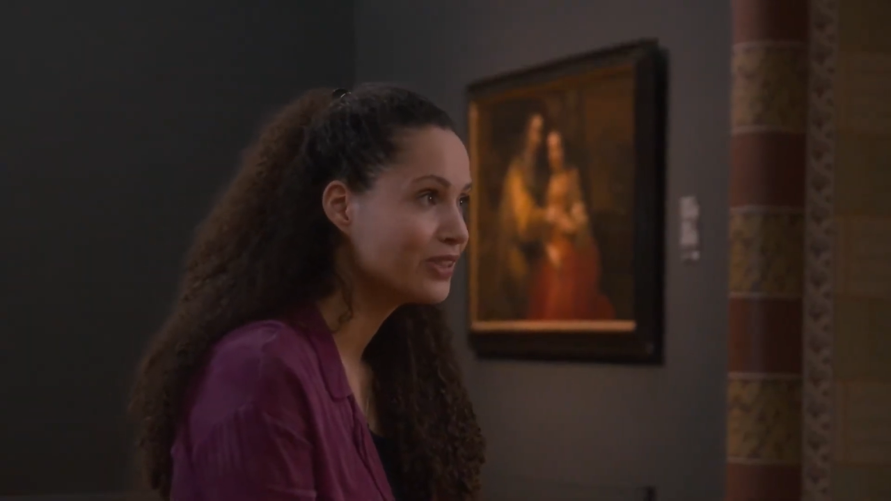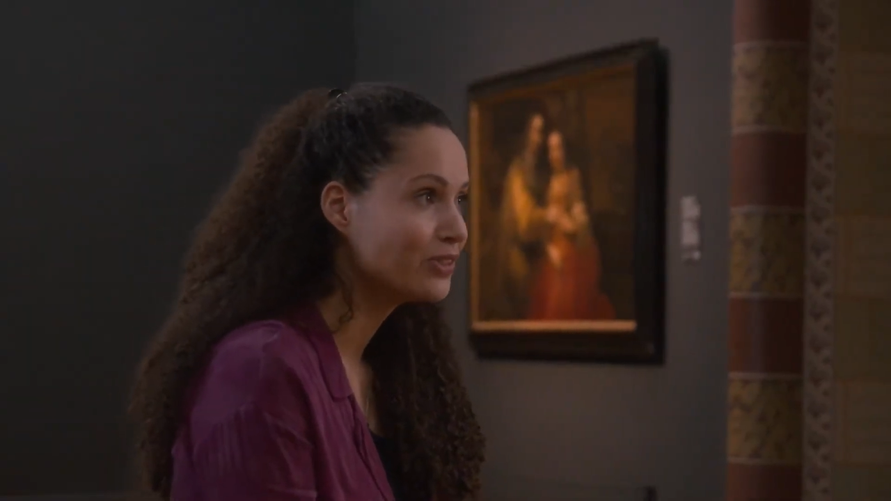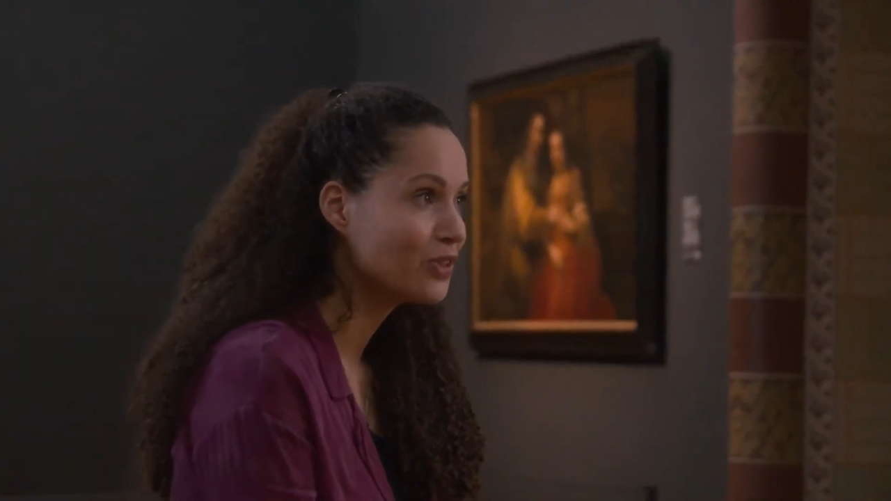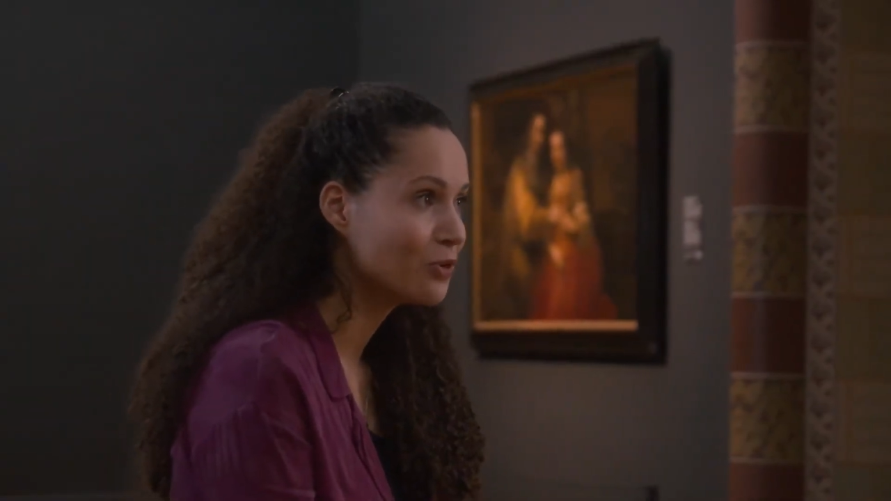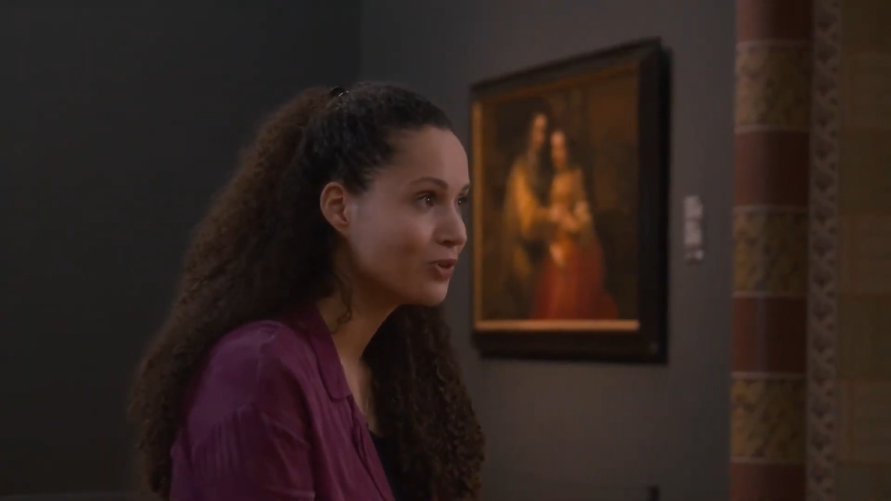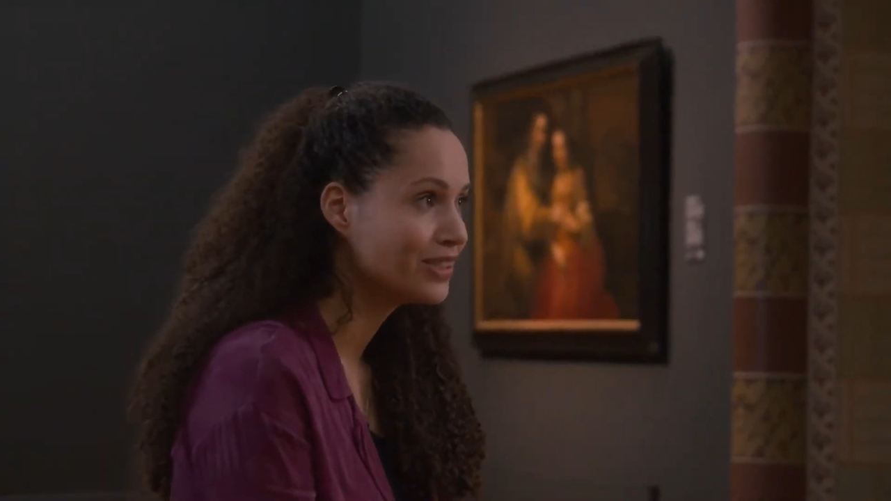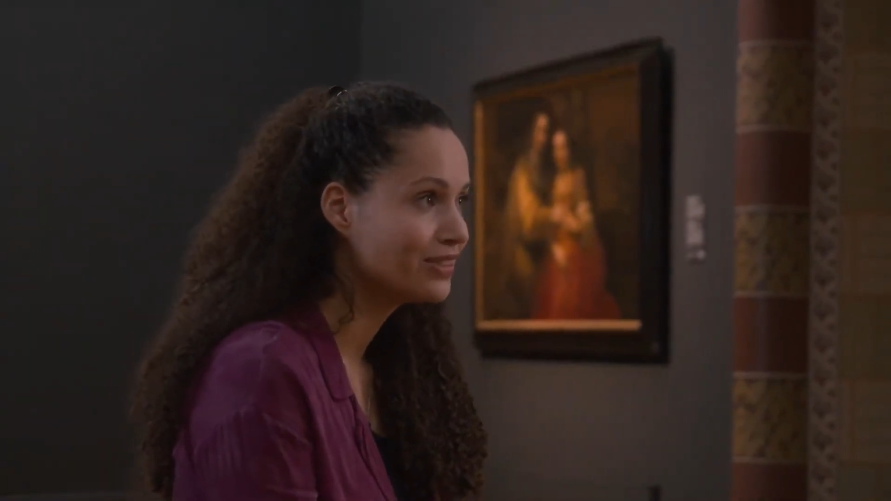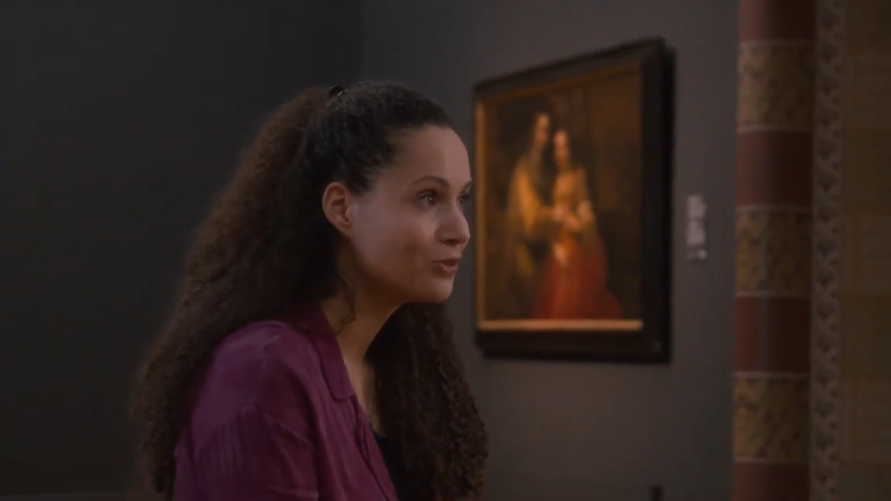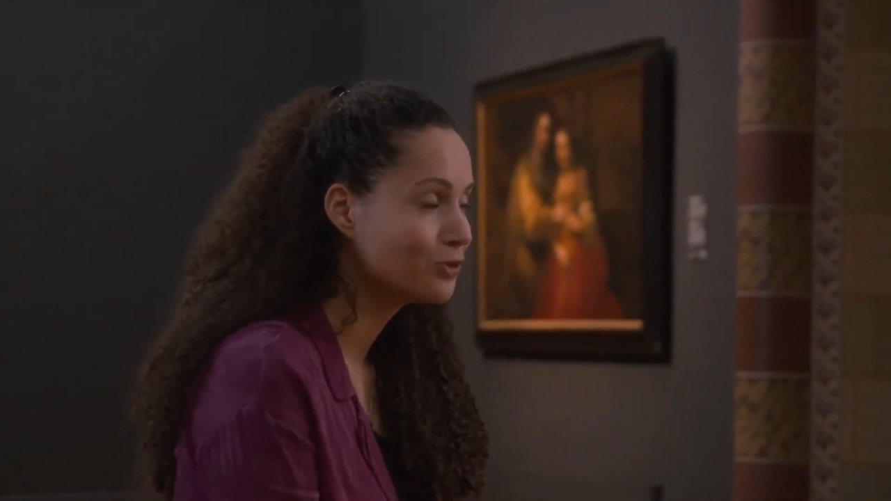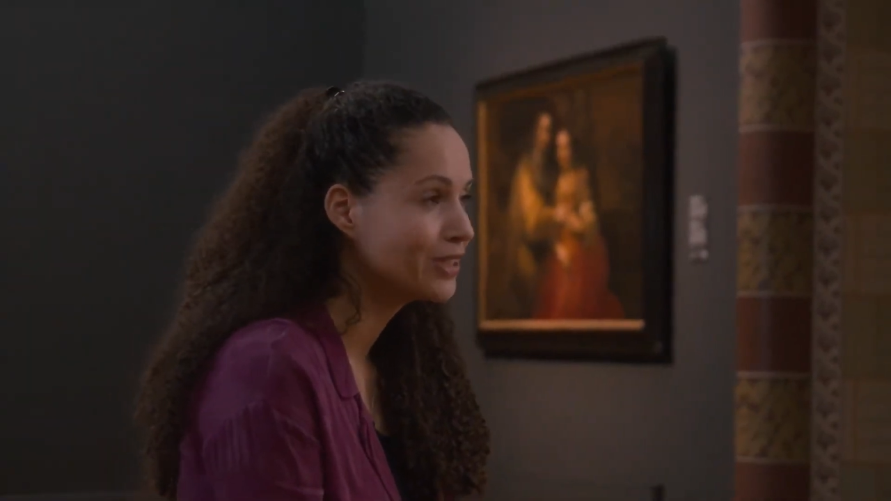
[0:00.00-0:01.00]
we don't know
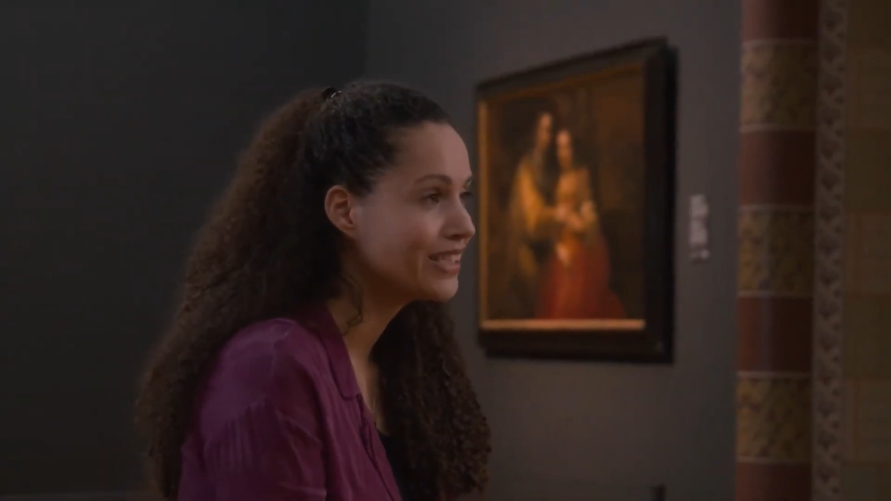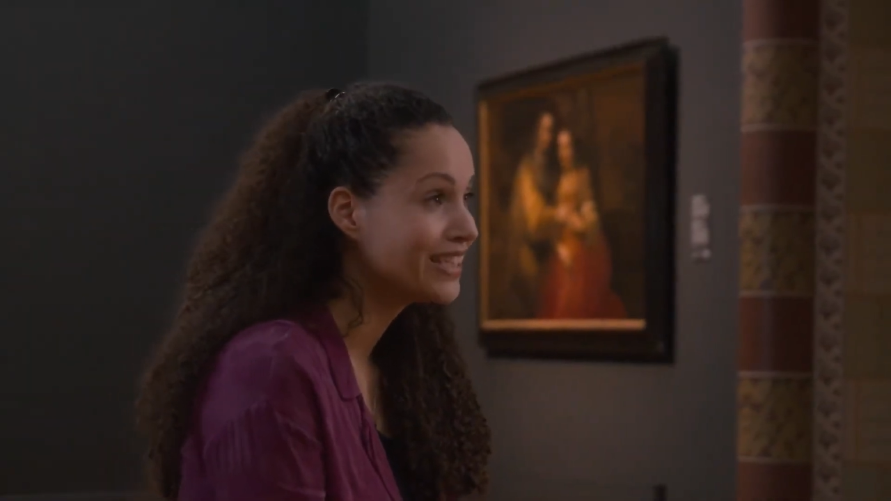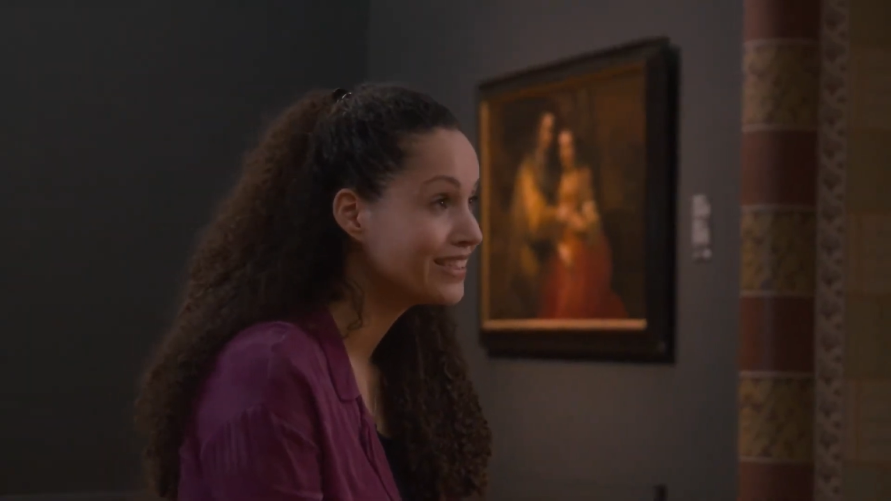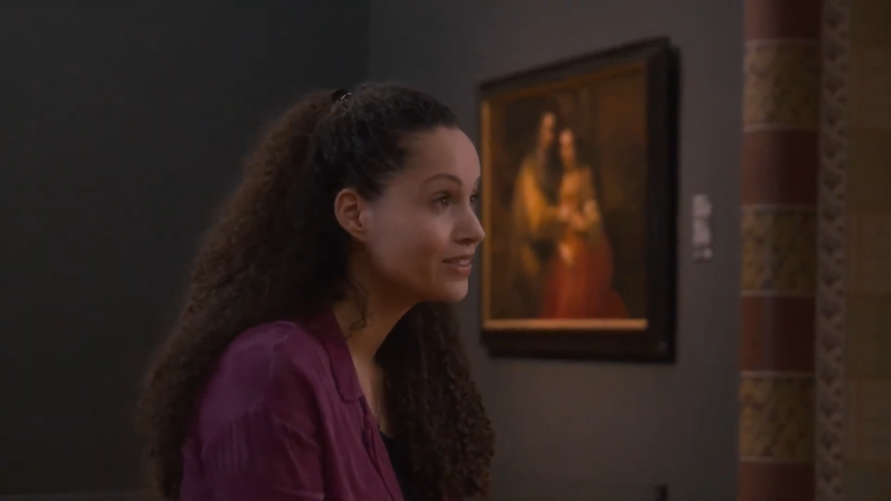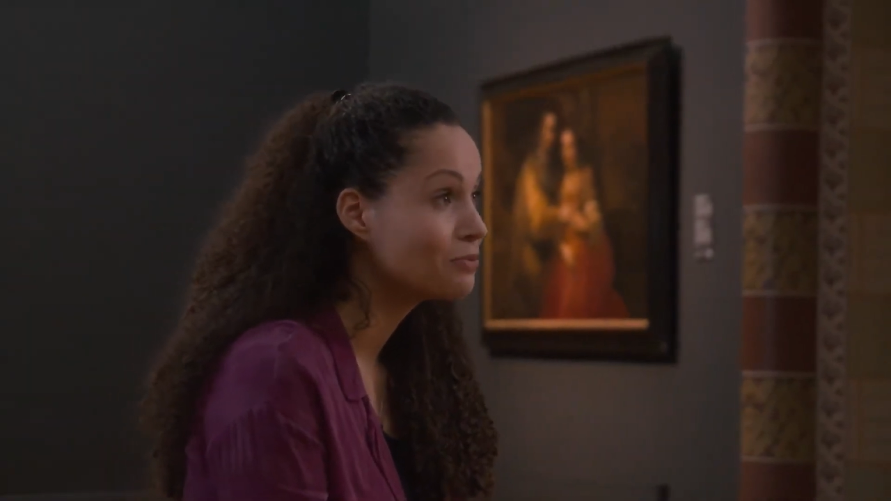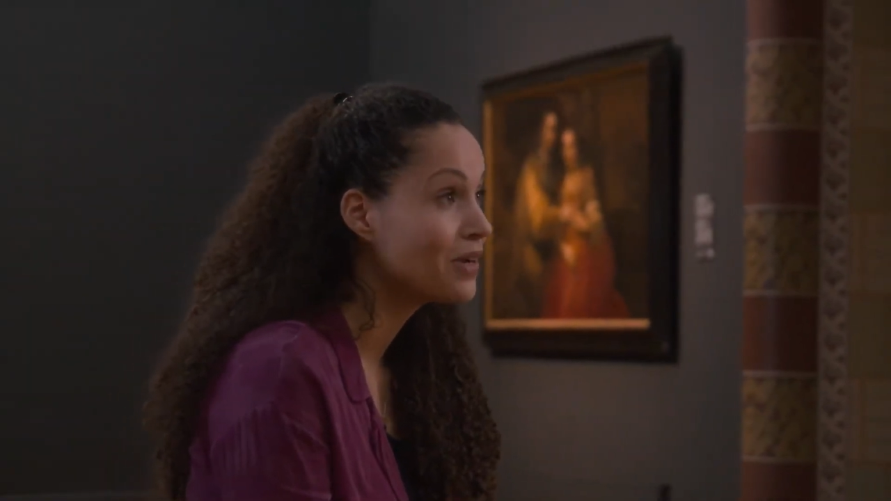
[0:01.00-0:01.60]
what it's